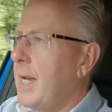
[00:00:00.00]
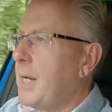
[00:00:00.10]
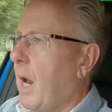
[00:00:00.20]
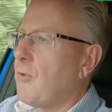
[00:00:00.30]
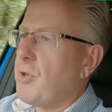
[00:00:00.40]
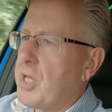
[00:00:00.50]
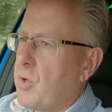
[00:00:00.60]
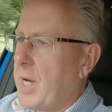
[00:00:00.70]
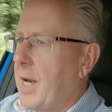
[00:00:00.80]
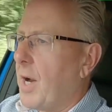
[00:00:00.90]
and
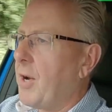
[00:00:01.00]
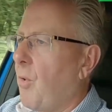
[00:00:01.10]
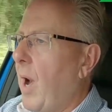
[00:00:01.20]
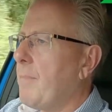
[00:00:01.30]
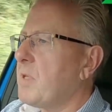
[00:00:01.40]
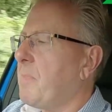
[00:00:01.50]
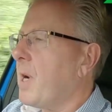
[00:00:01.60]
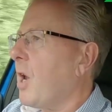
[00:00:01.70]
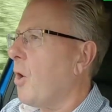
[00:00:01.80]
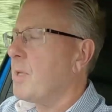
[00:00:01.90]
129 grams
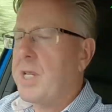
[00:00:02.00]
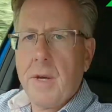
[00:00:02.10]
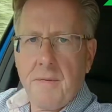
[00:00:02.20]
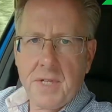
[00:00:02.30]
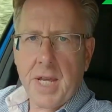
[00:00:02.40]
per kilometre of